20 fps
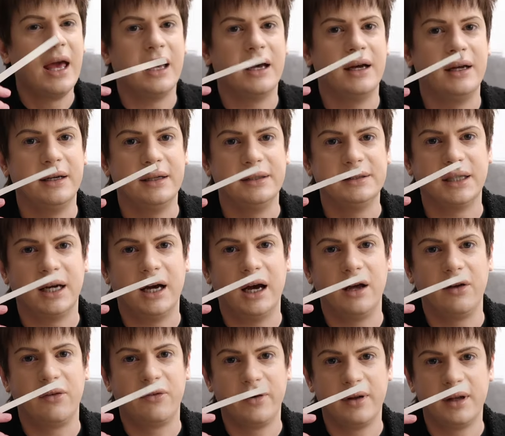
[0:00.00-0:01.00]
And
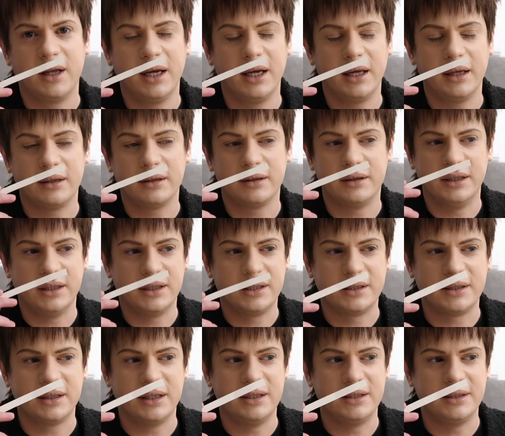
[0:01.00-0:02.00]
I feel like
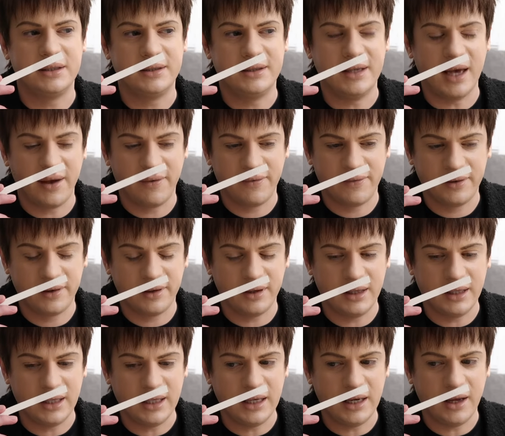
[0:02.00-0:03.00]
this is
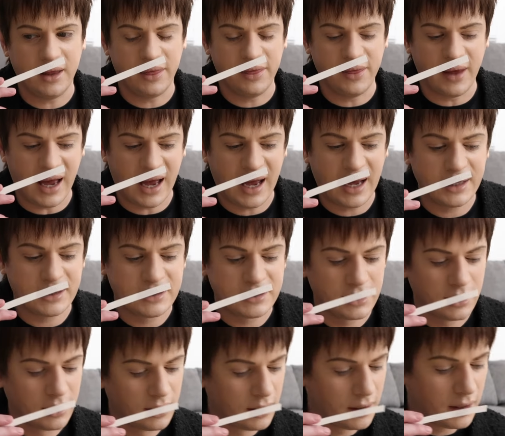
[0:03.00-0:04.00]
definitely that.
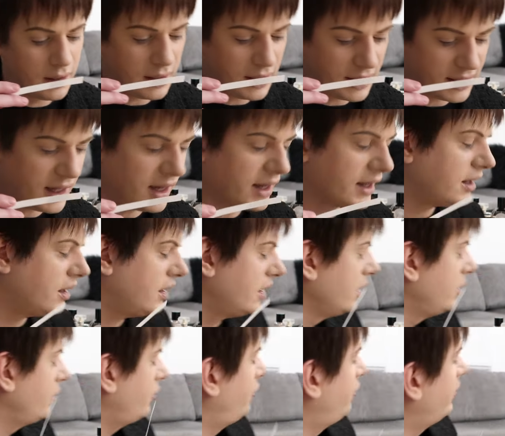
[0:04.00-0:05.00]
Like, I
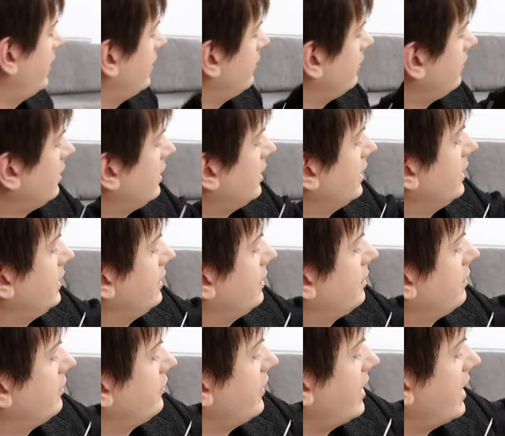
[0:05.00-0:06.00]
kind of felt
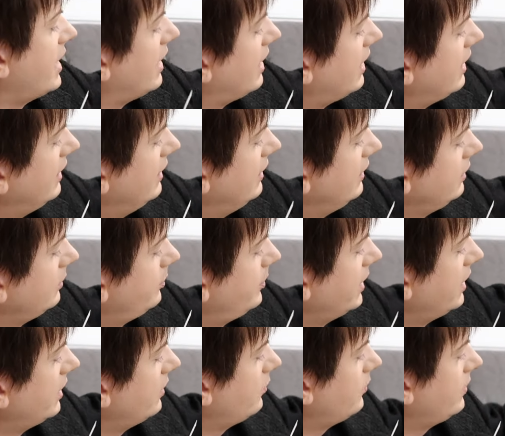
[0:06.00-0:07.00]
like that a little
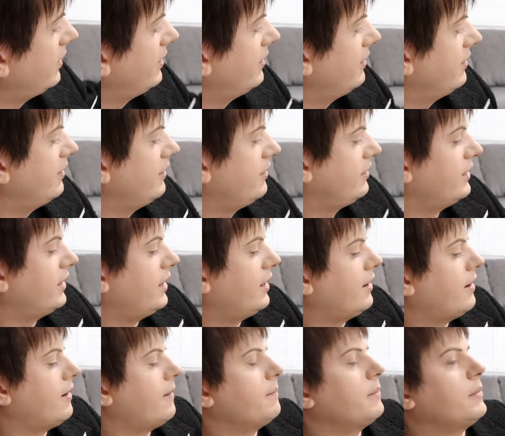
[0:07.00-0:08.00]
bit with
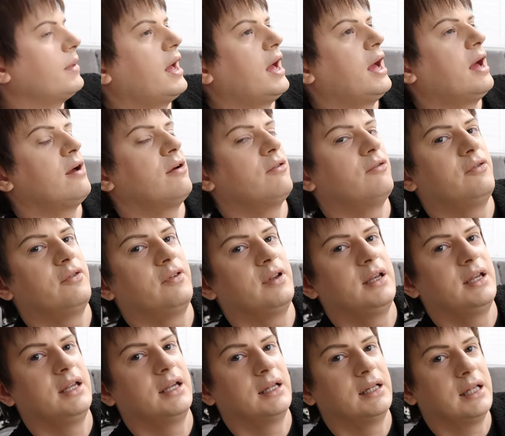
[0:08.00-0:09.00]

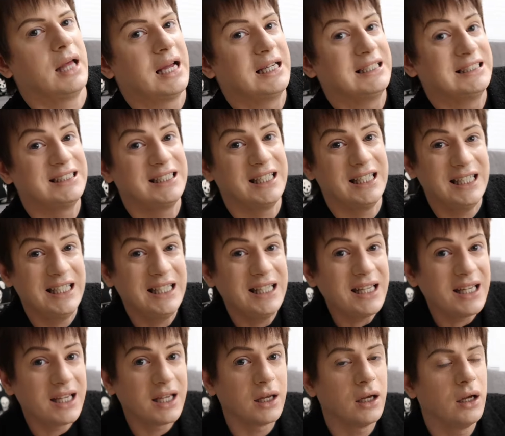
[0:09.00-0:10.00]
Vanille
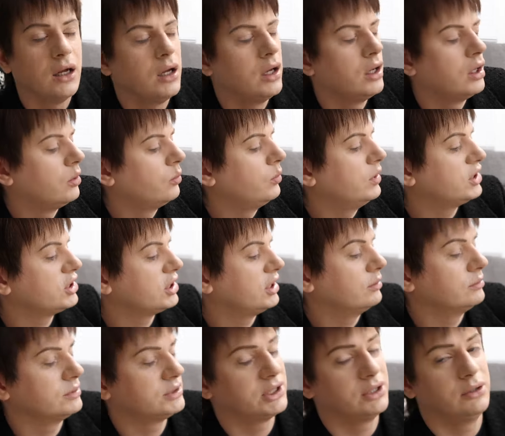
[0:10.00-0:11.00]
Antique, which I
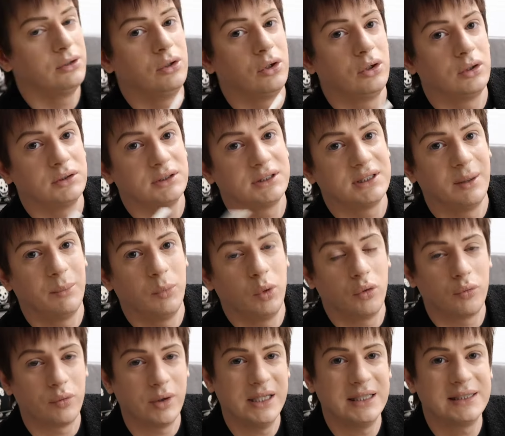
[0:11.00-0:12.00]
also got
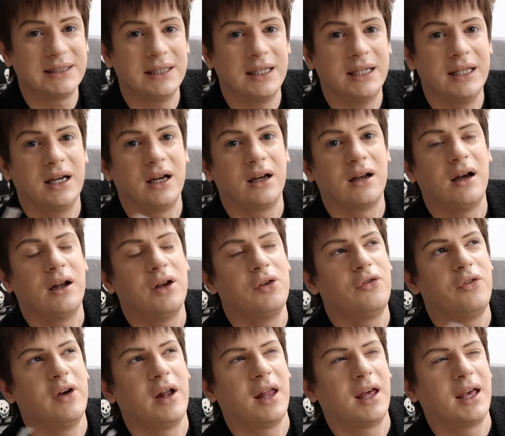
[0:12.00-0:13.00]
somewhat recently. I kind
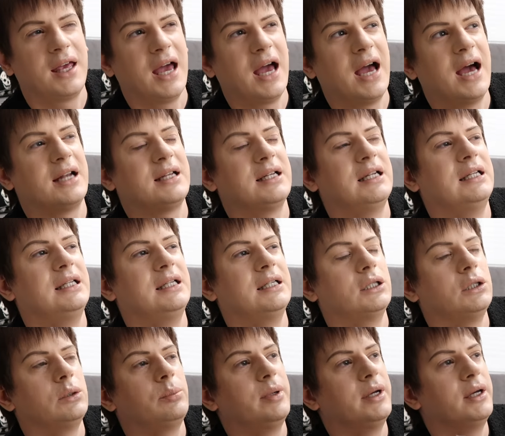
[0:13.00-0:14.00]
of felt like it had a
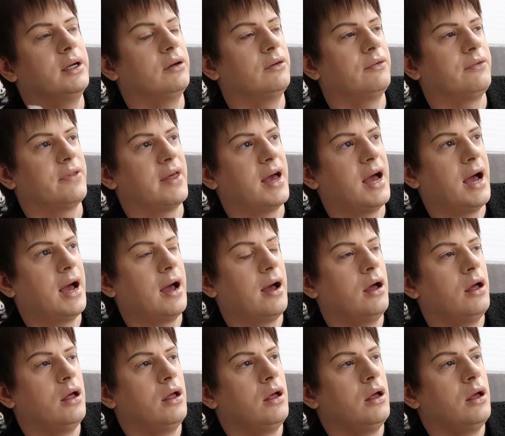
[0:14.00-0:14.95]
little bit of that